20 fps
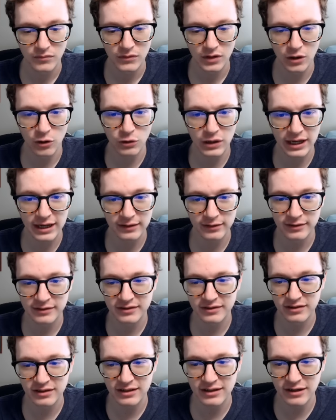Okay, let's
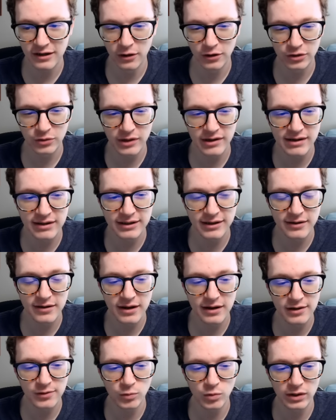see here. So I didn't get
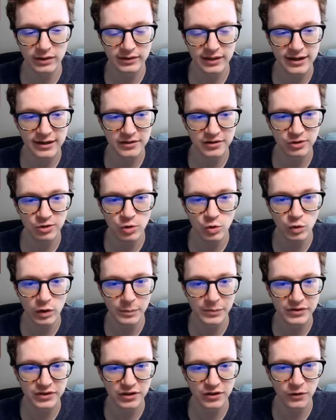anyone like too
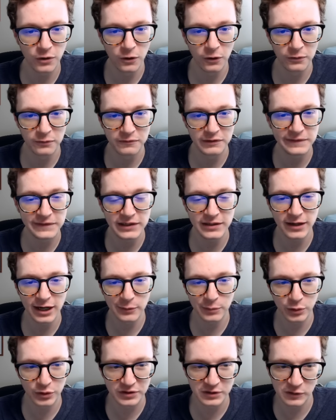obscure.
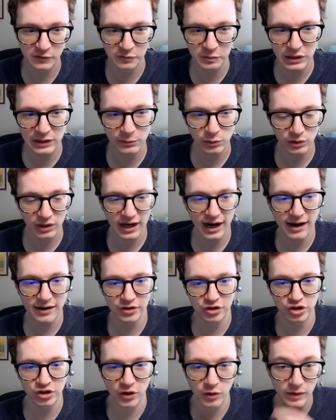59% of people got
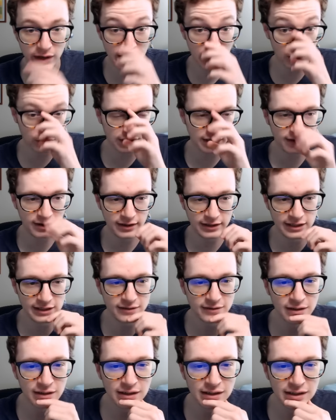Shohei
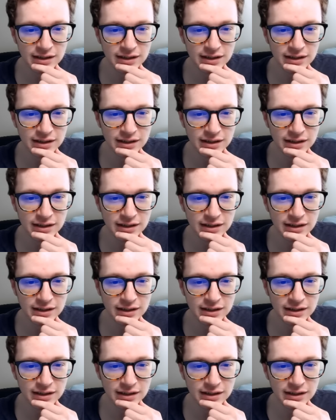Ohtani.